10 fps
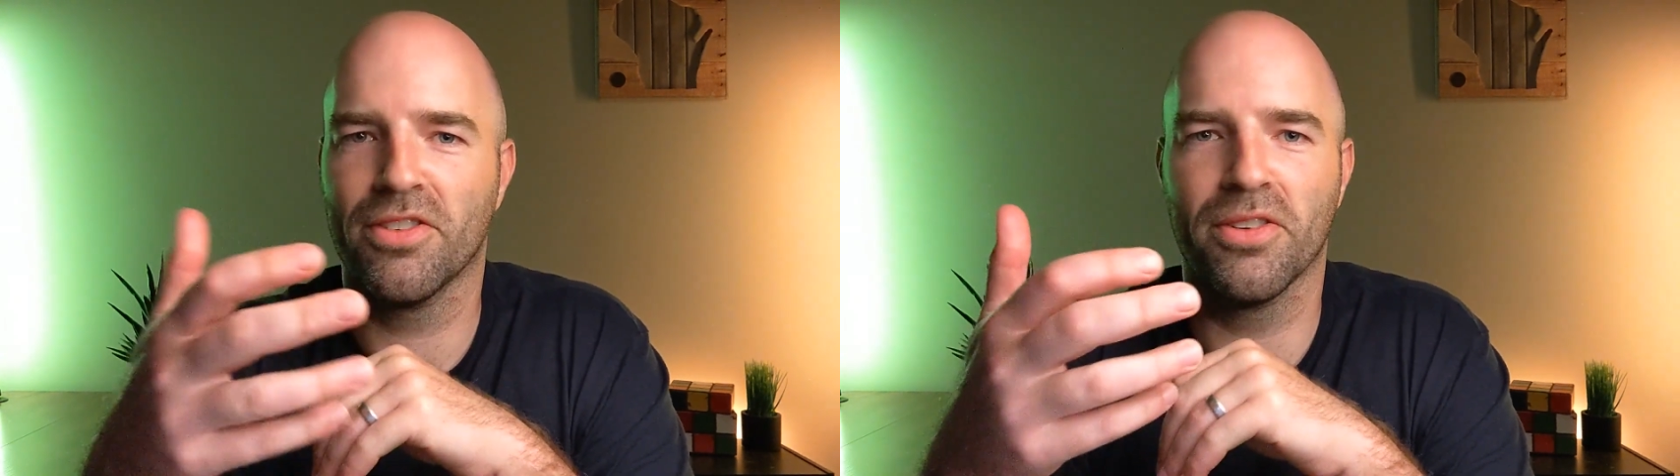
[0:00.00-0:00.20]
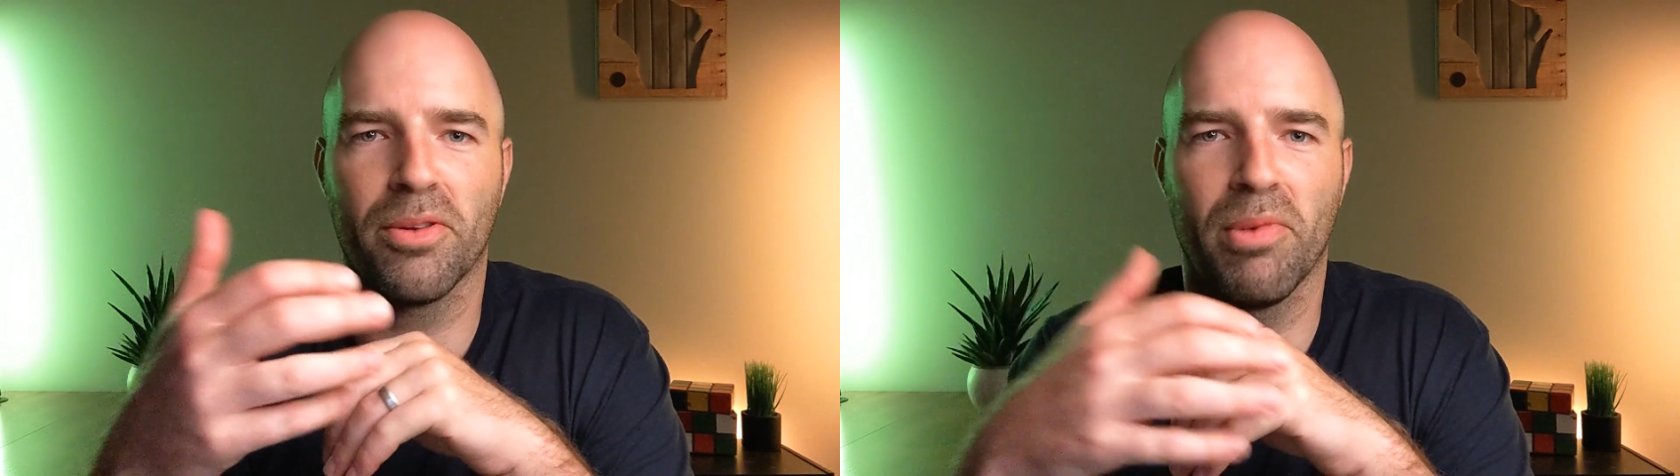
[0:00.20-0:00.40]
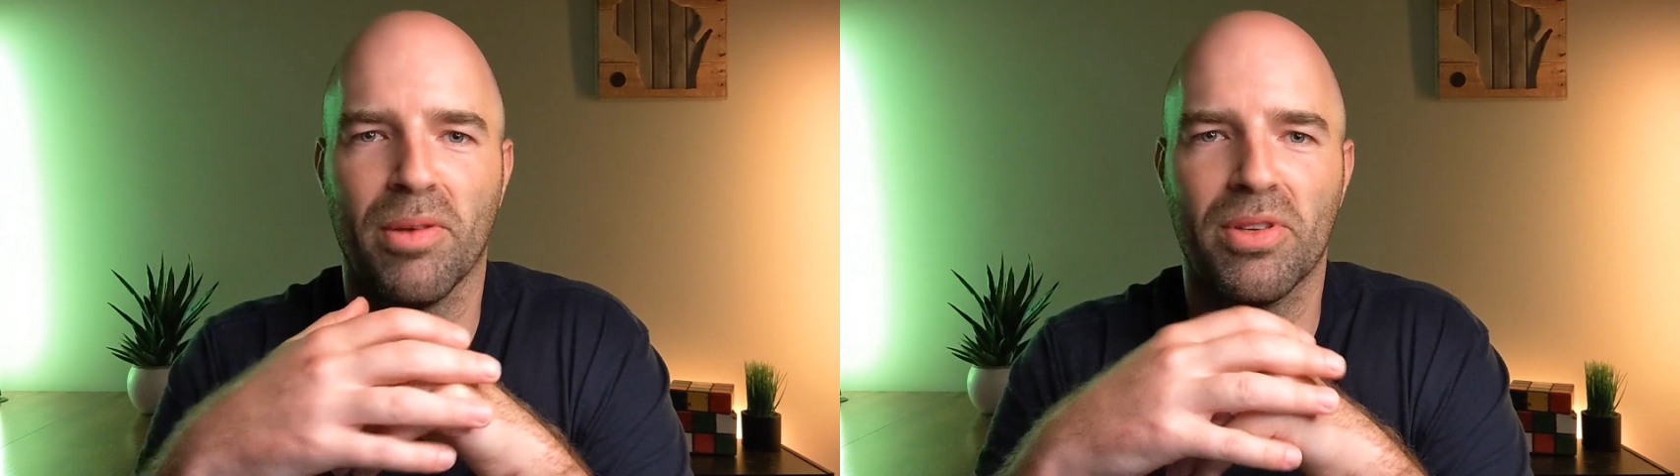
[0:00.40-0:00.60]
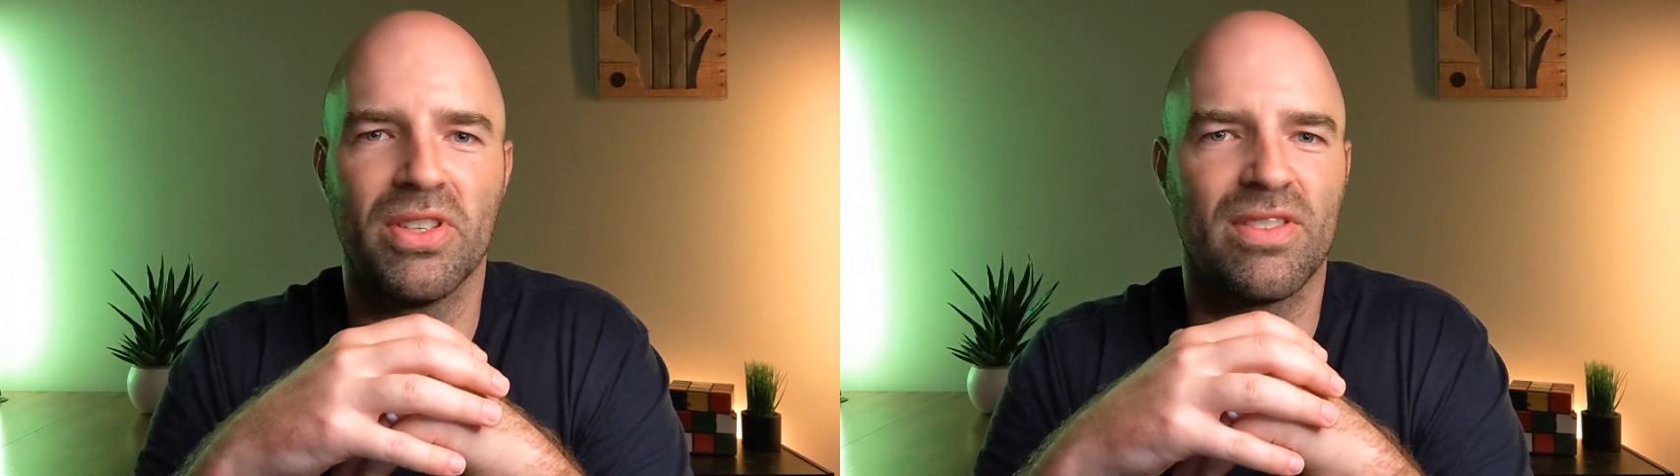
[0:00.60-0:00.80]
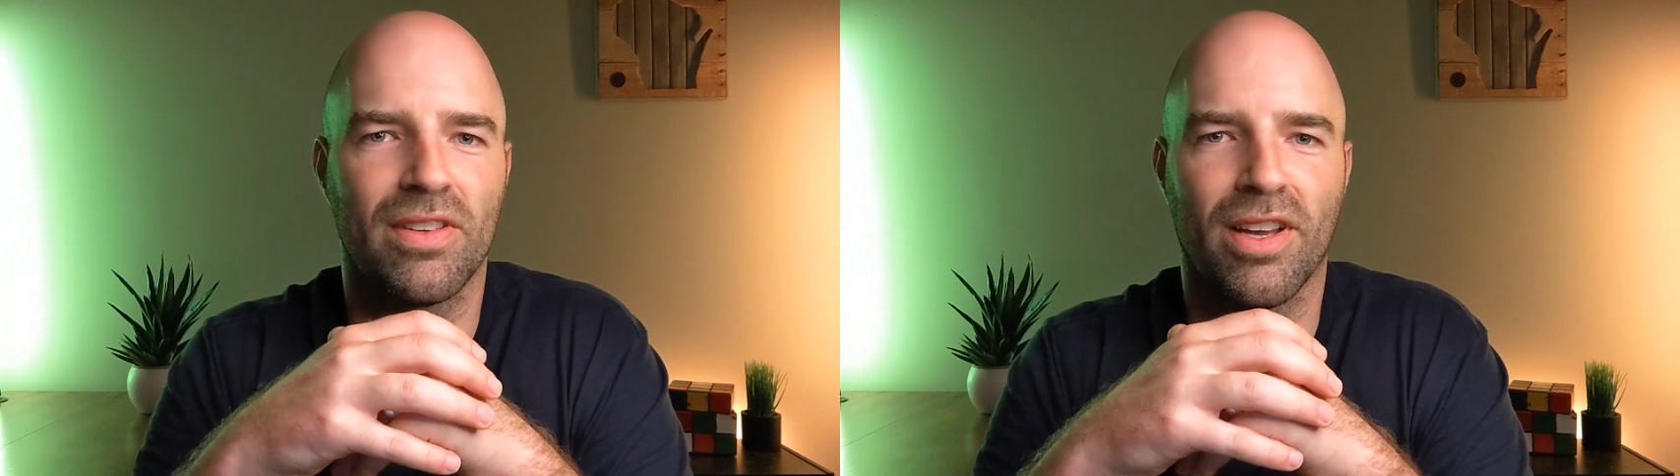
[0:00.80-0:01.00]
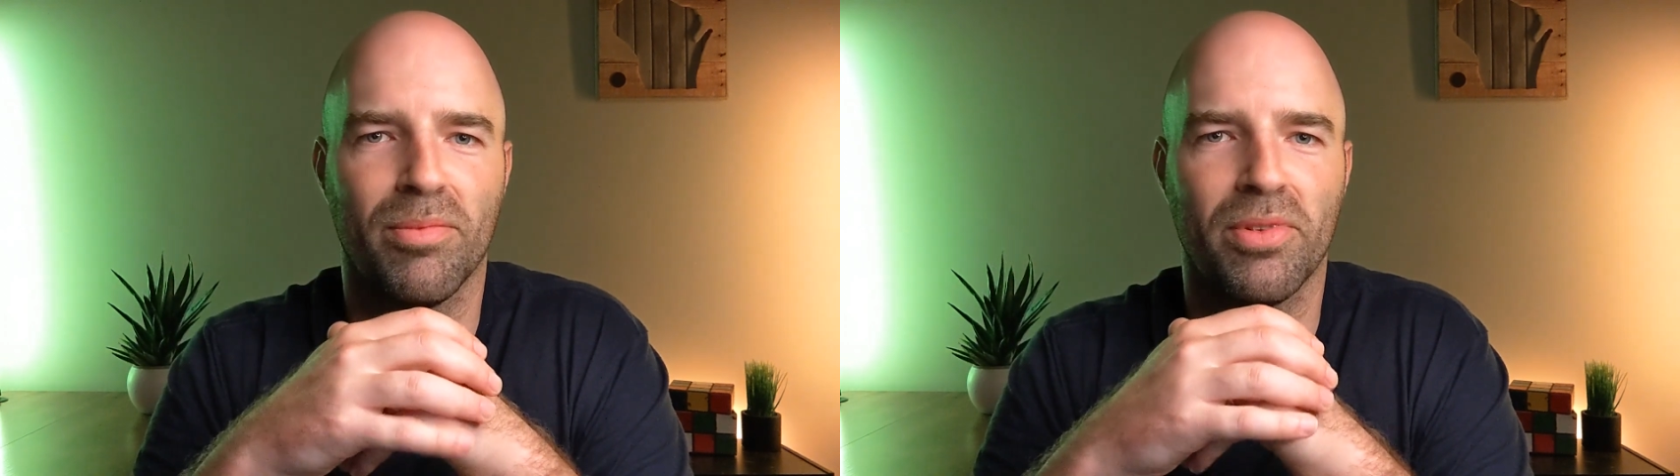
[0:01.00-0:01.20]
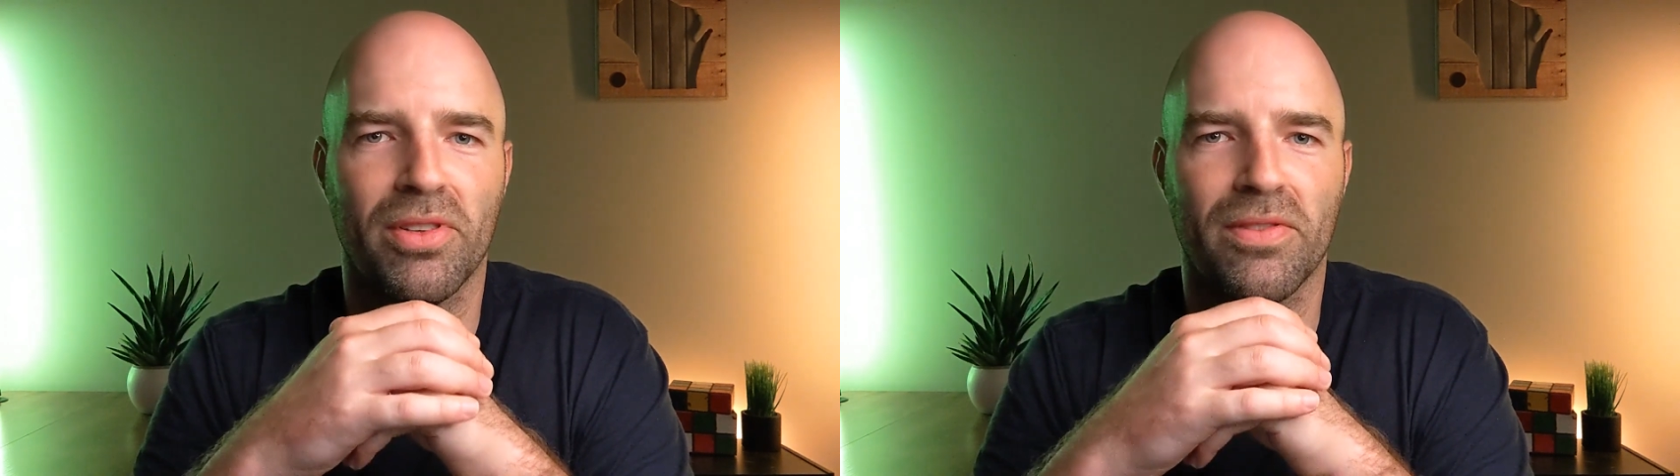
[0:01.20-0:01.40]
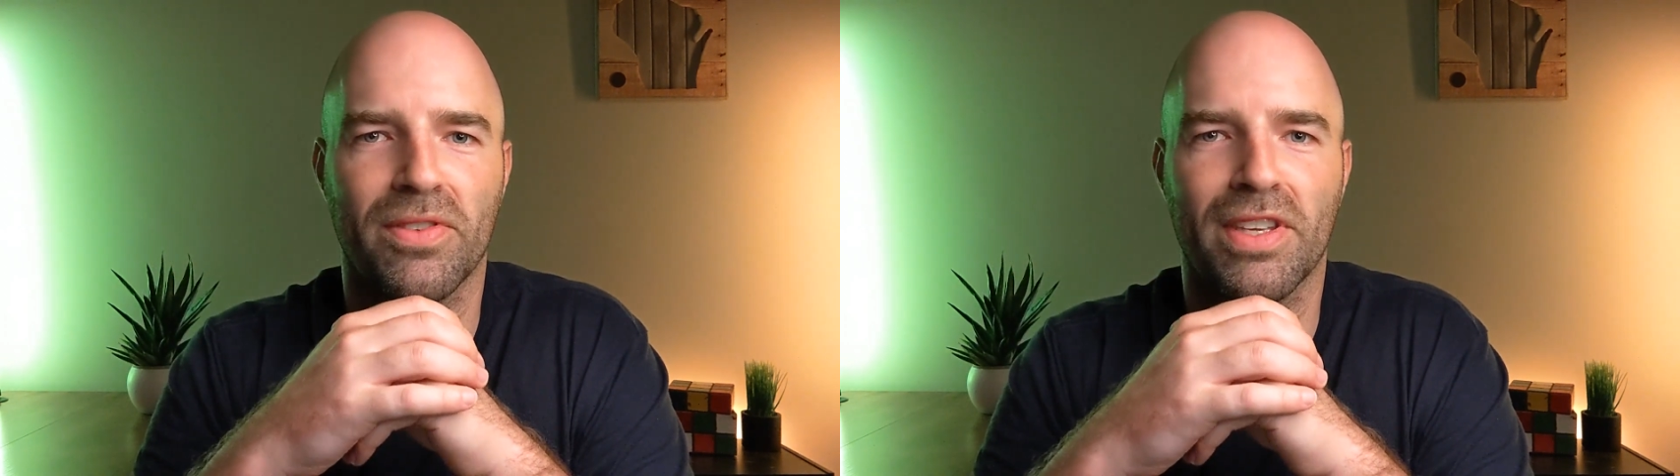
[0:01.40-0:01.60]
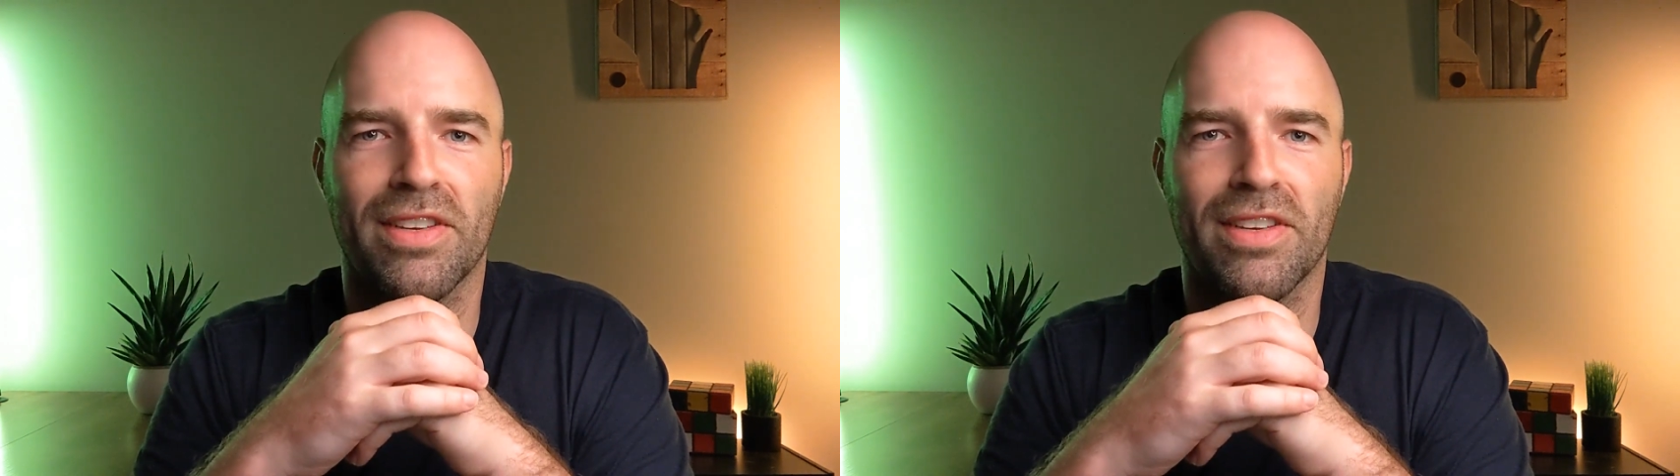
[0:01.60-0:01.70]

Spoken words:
Took maybe just a couple of